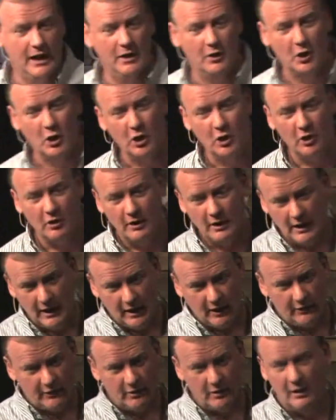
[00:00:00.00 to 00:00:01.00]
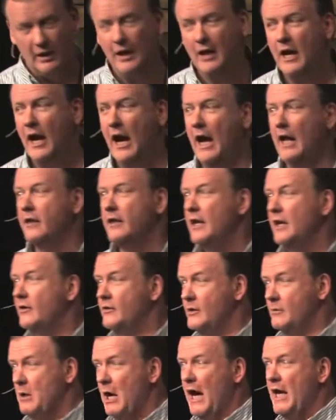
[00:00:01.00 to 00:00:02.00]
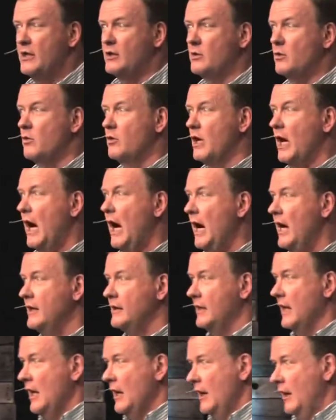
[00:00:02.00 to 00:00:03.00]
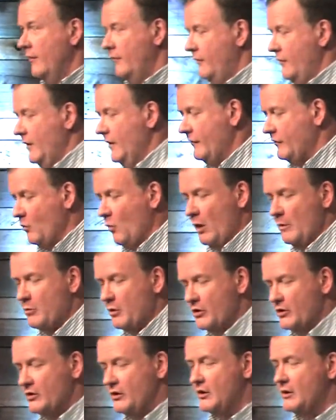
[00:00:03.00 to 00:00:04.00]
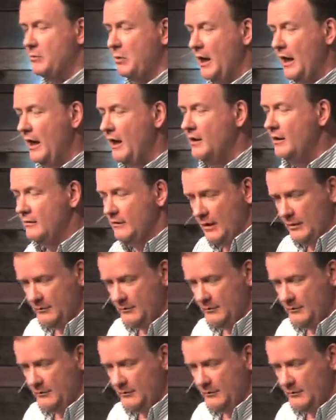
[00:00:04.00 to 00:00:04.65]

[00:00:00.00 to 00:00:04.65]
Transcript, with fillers: of herd together. I think of some high school guys. If, if one person's playing a